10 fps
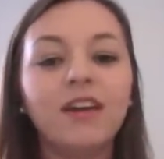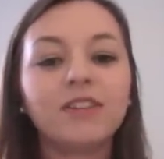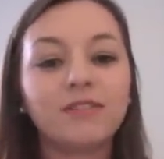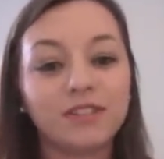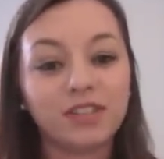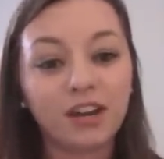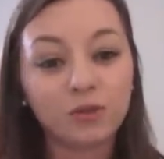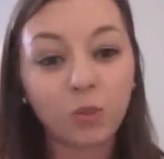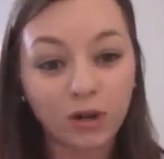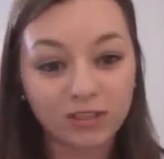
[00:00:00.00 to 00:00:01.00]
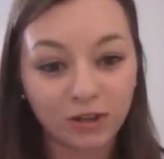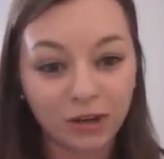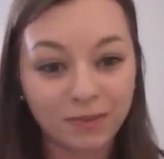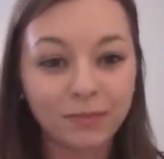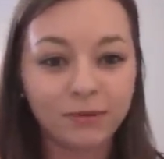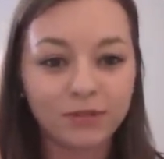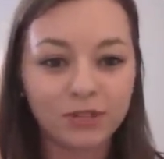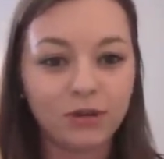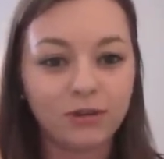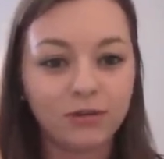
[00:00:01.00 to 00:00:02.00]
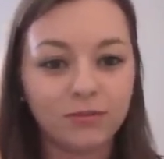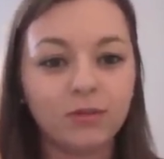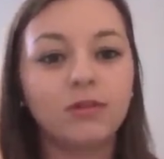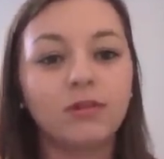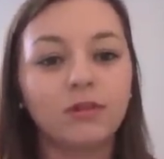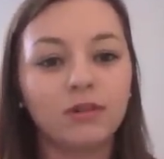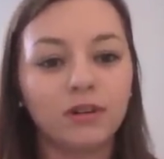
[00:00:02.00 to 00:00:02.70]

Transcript: So I returned one top and bought two more.